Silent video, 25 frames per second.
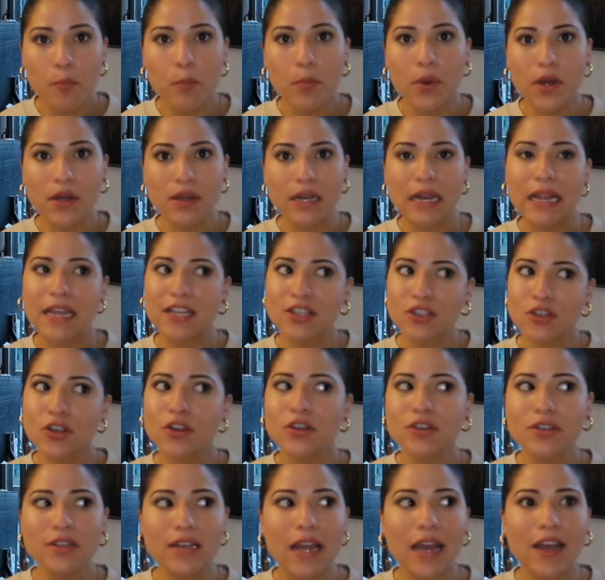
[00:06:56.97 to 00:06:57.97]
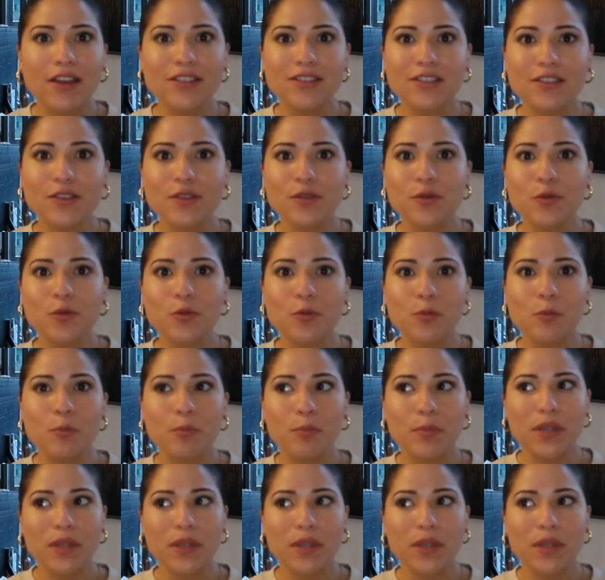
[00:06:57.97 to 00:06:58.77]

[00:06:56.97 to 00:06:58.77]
but it turned out to